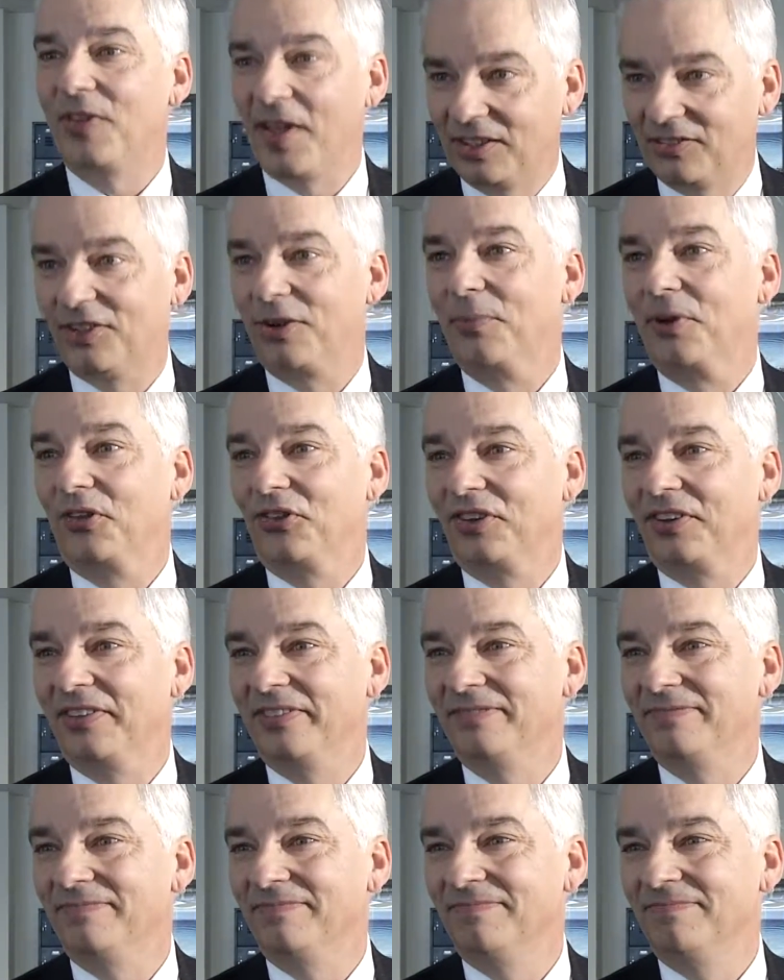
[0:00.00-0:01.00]
That's our mission.
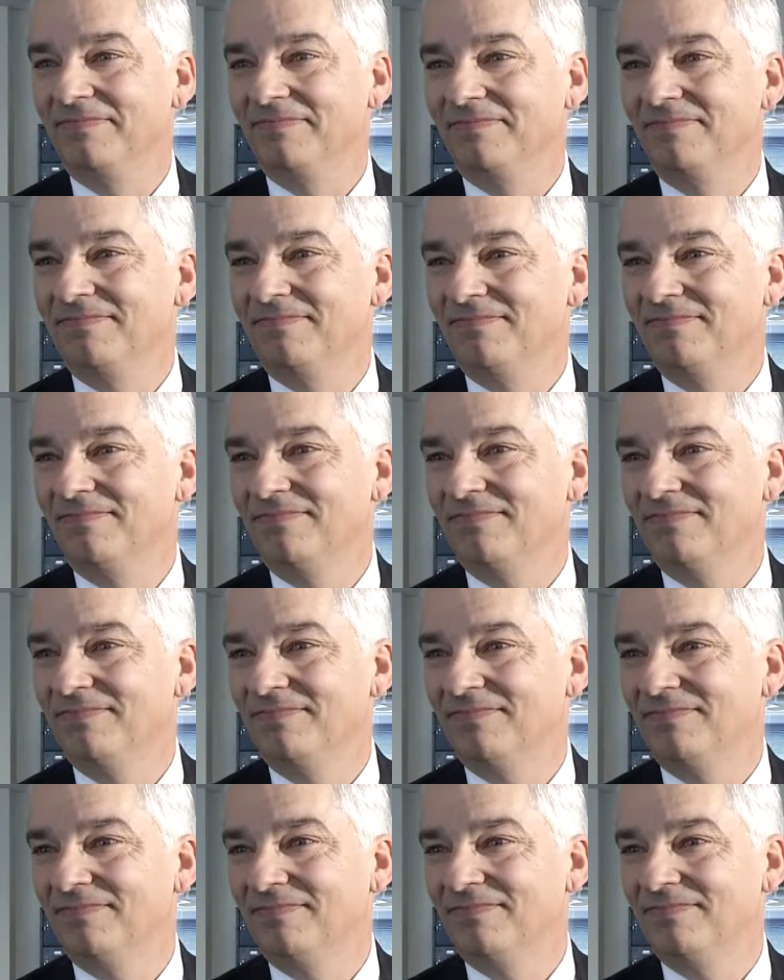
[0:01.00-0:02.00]
But as far as this committee
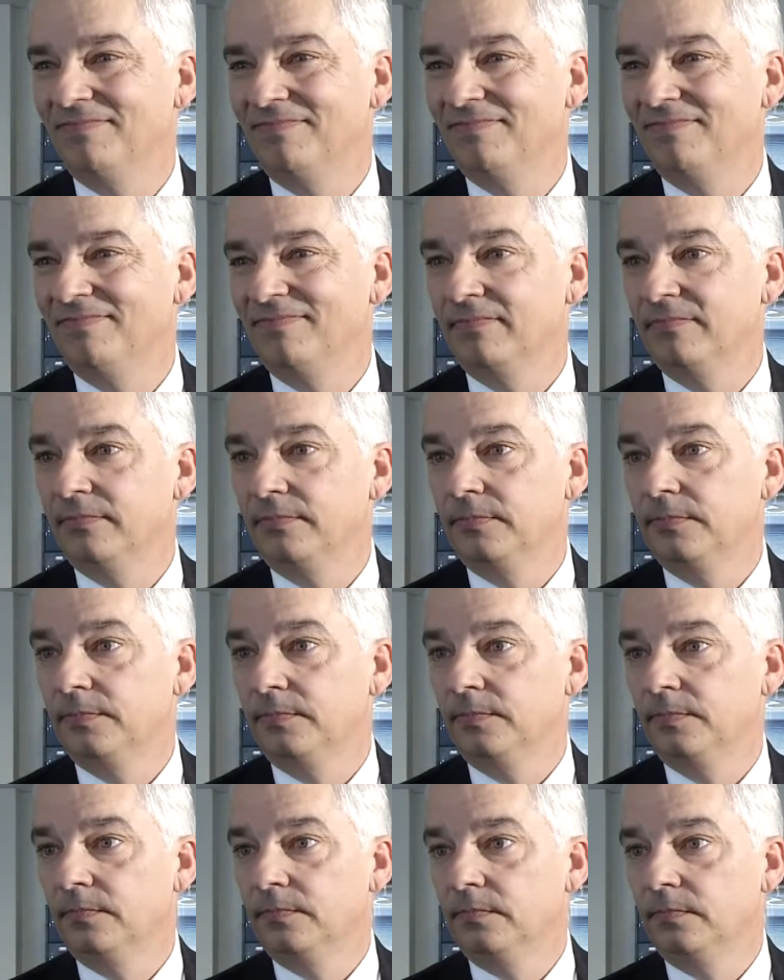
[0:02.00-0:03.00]
is concerned, this is
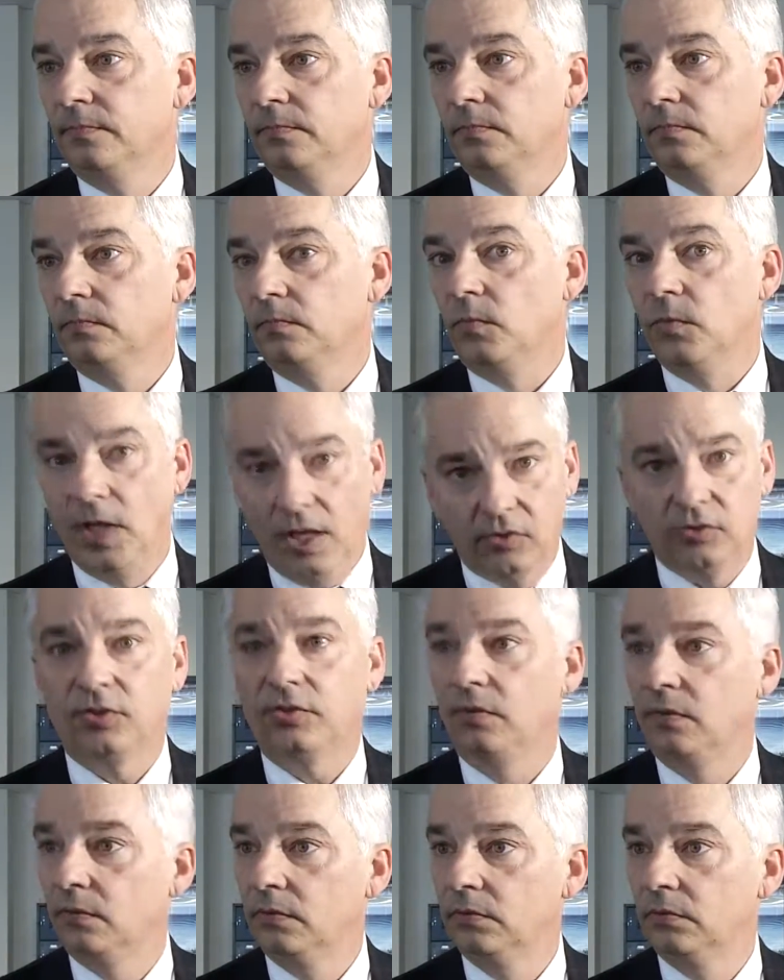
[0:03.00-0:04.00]
happening in yes.
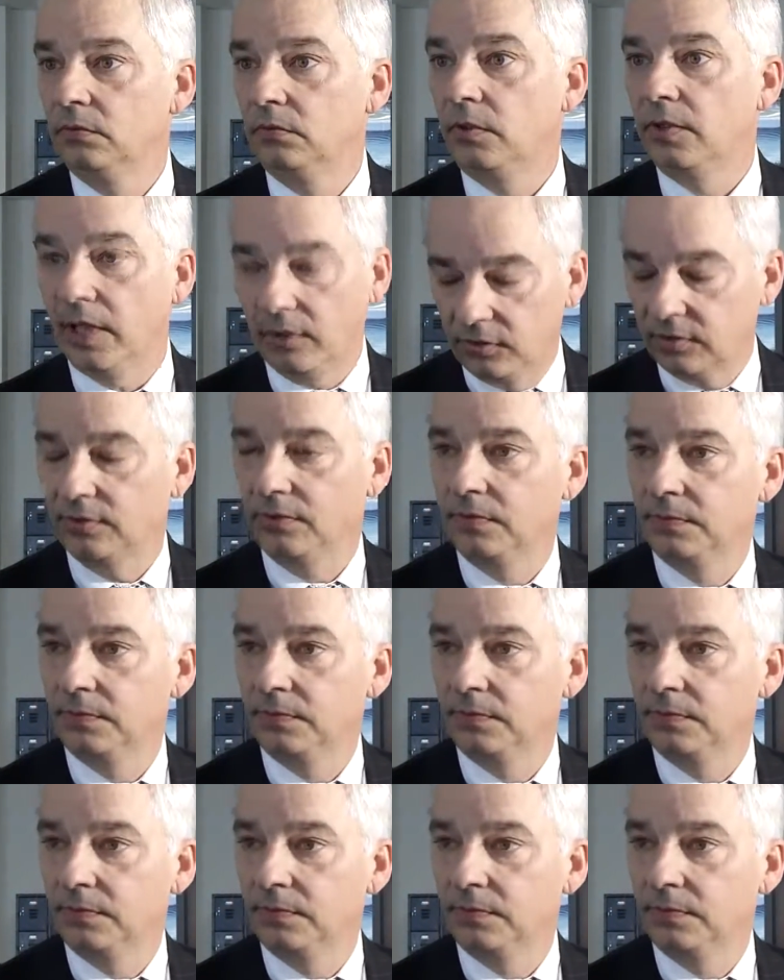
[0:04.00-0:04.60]
Columbus. Yes.